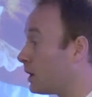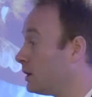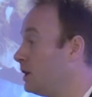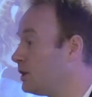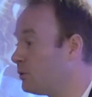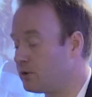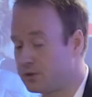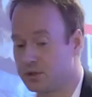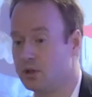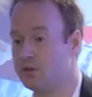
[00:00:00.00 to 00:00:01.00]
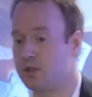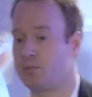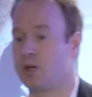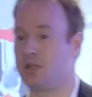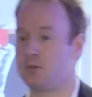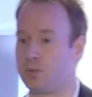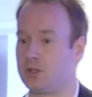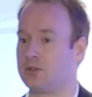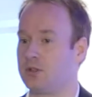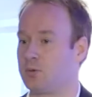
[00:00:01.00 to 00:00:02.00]
leader. We're a service-based
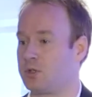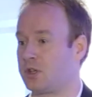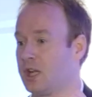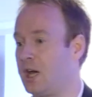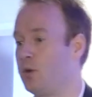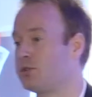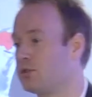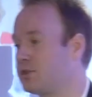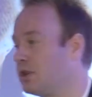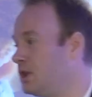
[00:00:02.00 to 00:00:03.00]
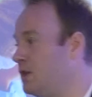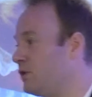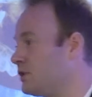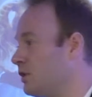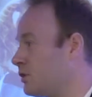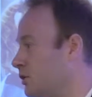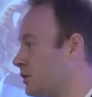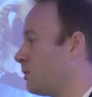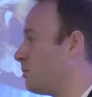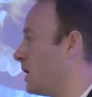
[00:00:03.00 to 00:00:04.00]
business, which allows us to leverage our
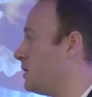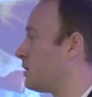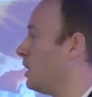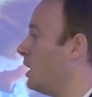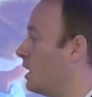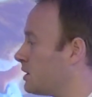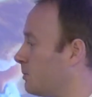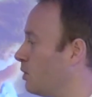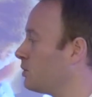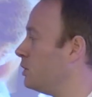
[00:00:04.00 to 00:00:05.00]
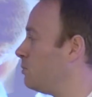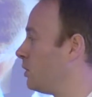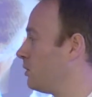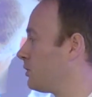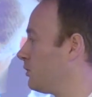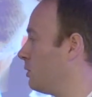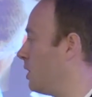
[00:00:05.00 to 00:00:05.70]
customer base to put new products through our